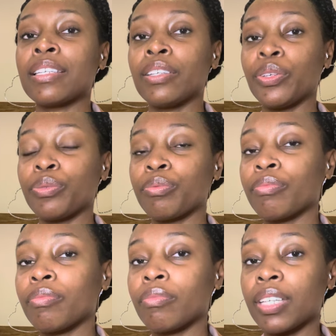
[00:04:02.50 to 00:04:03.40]
to you.
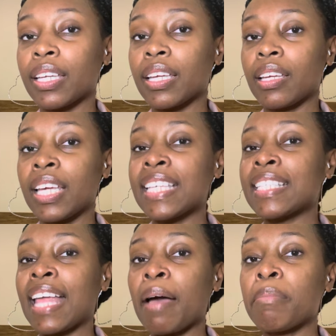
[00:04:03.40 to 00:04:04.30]

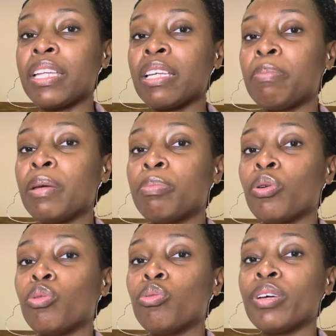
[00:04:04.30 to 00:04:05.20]
It's not many
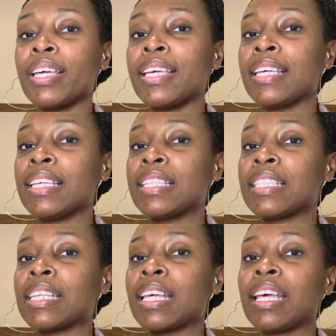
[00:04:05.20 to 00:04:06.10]
people who is,
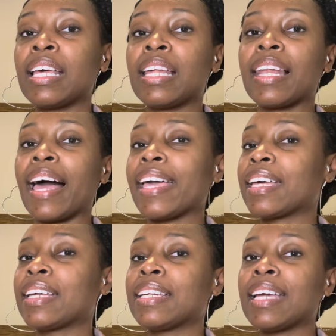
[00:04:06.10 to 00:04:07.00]

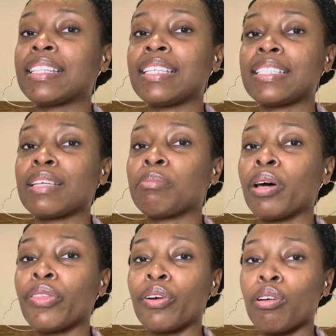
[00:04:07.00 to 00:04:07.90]
like, connected to
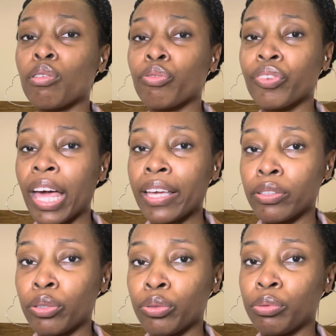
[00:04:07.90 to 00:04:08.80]
Mother Earth like
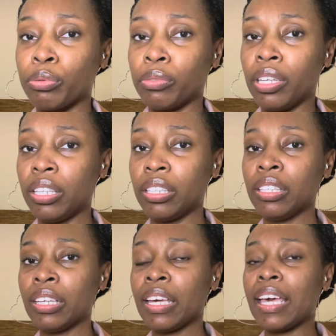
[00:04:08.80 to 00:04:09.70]
you.
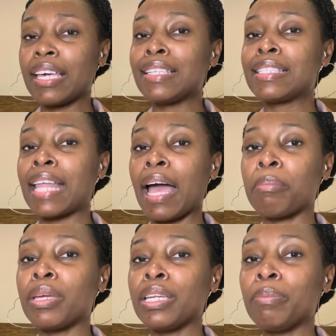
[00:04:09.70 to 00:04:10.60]
It's
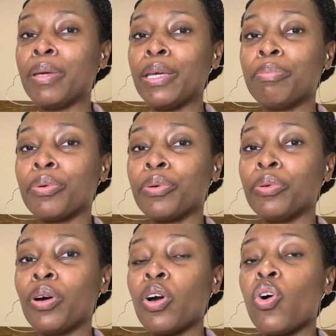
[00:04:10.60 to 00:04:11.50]
not many
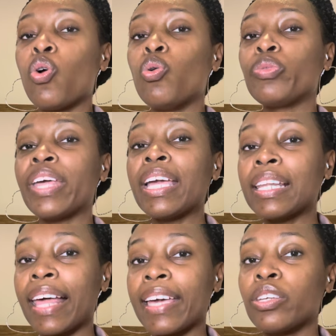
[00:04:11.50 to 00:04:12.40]
people who
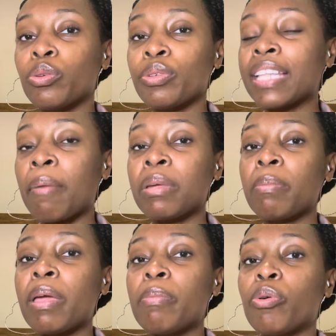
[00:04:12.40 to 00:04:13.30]
think like you. It's not
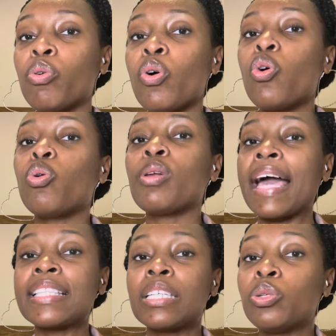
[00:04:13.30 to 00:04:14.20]
many people who
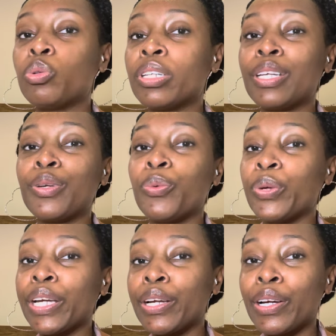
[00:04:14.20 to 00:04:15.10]
like to do the little
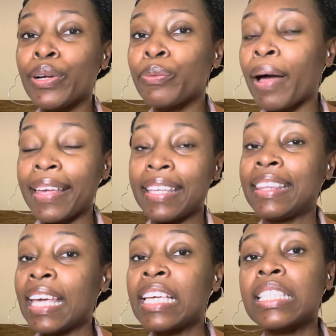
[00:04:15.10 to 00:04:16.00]
weird, wacky
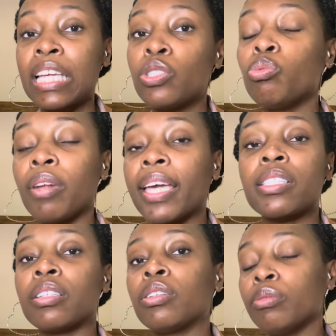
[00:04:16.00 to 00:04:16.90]
things that you
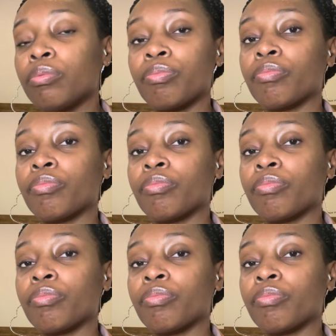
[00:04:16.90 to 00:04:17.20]
like to do.